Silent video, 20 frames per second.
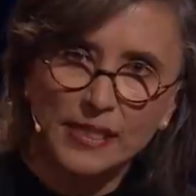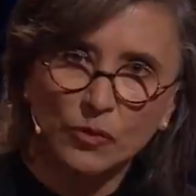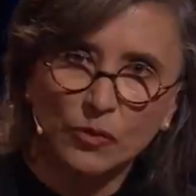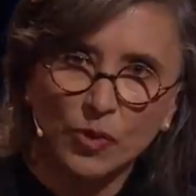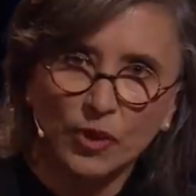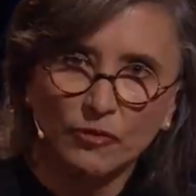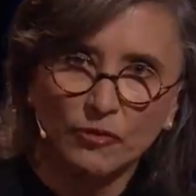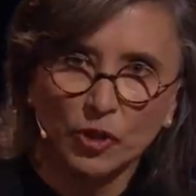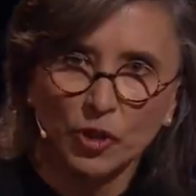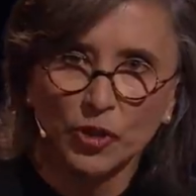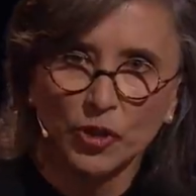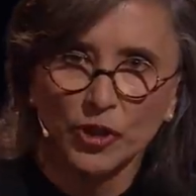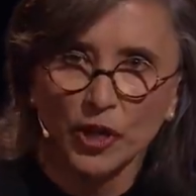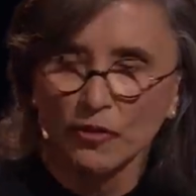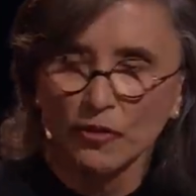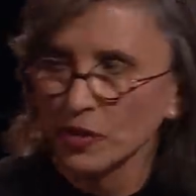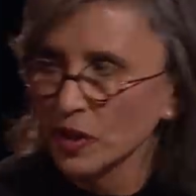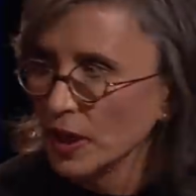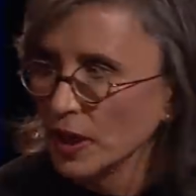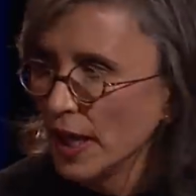that we've learnt
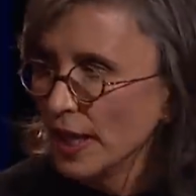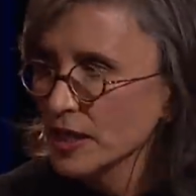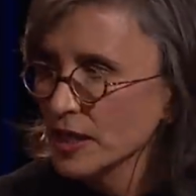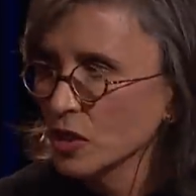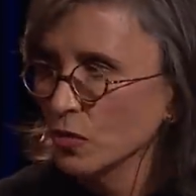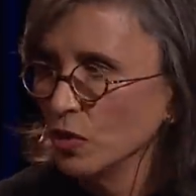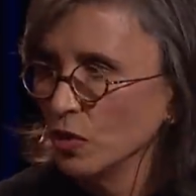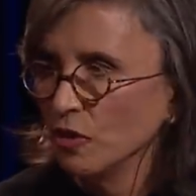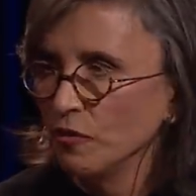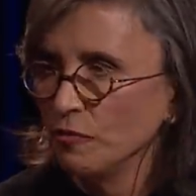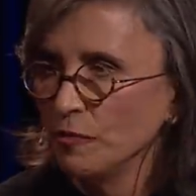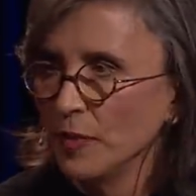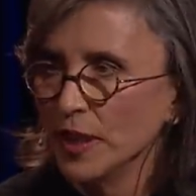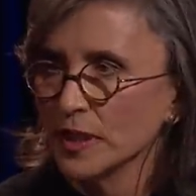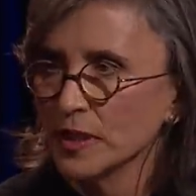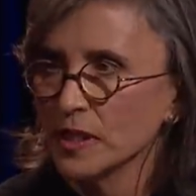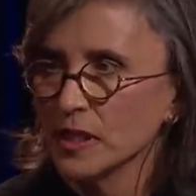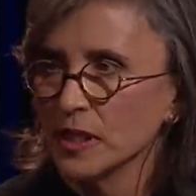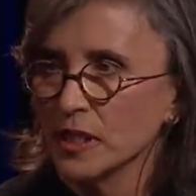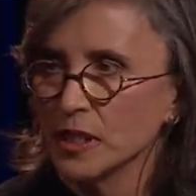over the last 12
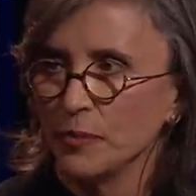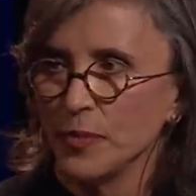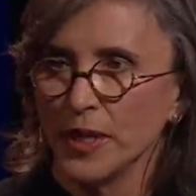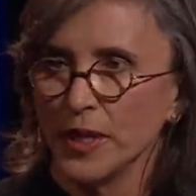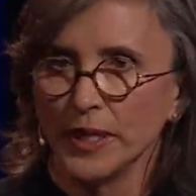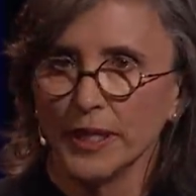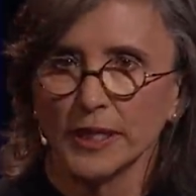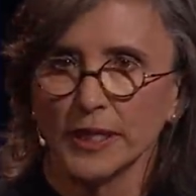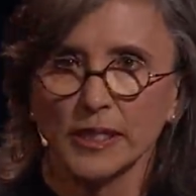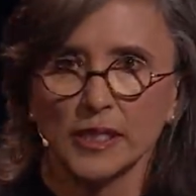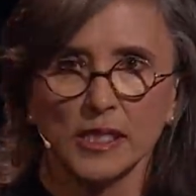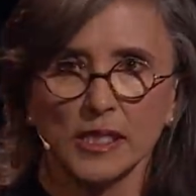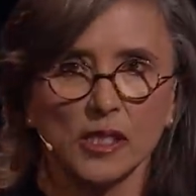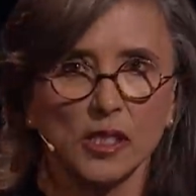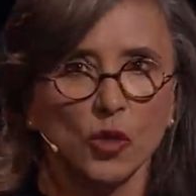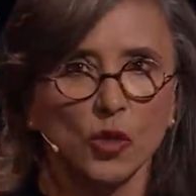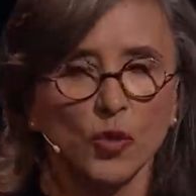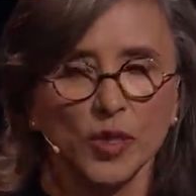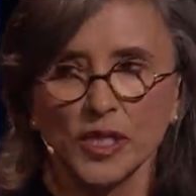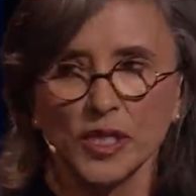months. There's been
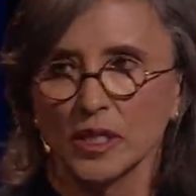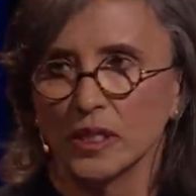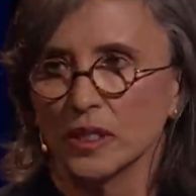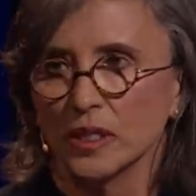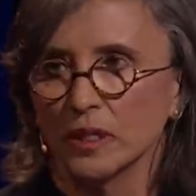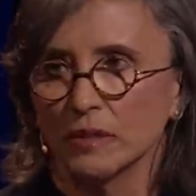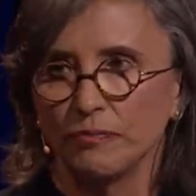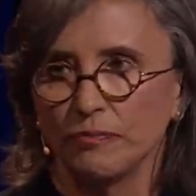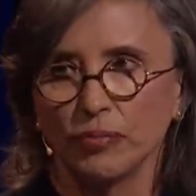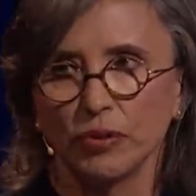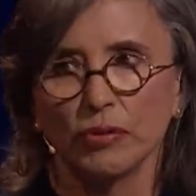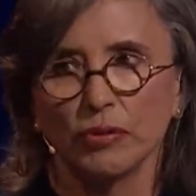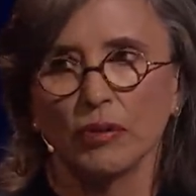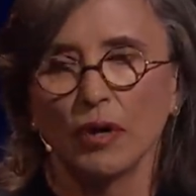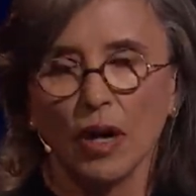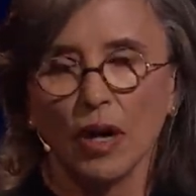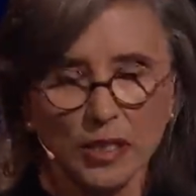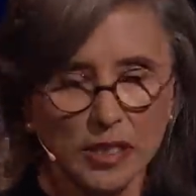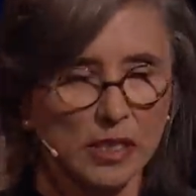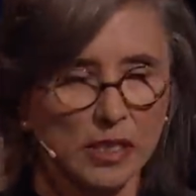exquisite,
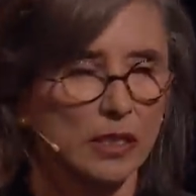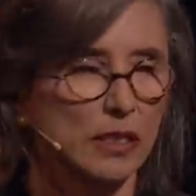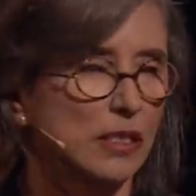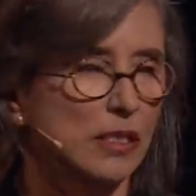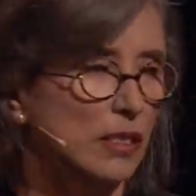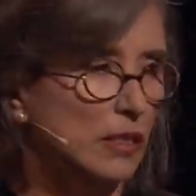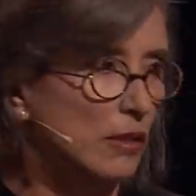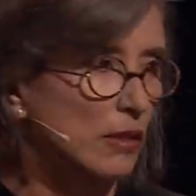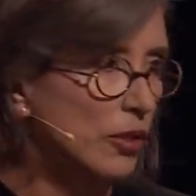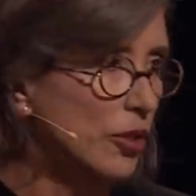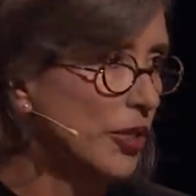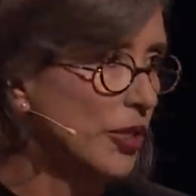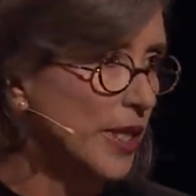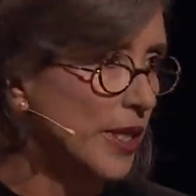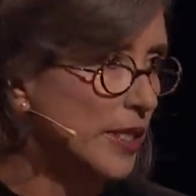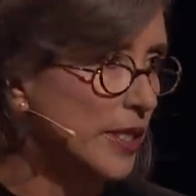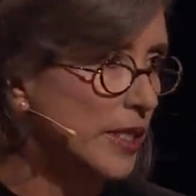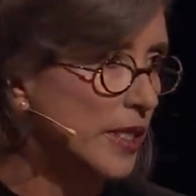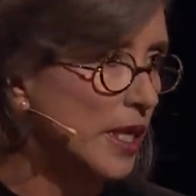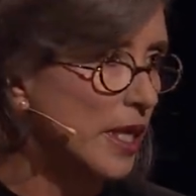priceless
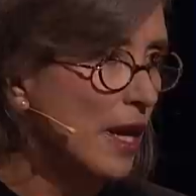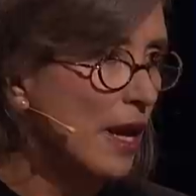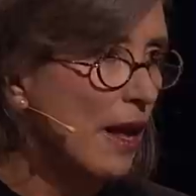learnings